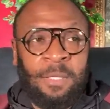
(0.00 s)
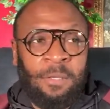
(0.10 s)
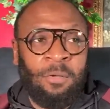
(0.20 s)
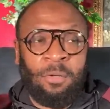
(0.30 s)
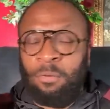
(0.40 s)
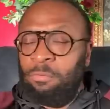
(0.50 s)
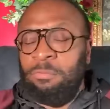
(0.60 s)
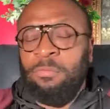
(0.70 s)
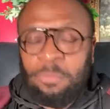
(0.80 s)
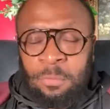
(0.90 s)
you know,
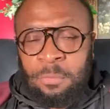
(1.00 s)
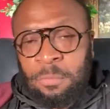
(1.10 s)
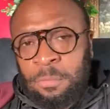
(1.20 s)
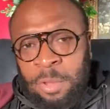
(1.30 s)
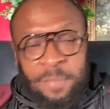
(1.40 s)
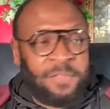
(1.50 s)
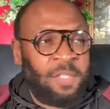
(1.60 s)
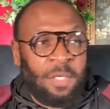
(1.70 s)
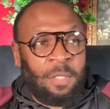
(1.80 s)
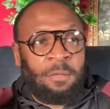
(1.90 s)

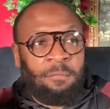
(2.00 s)
considered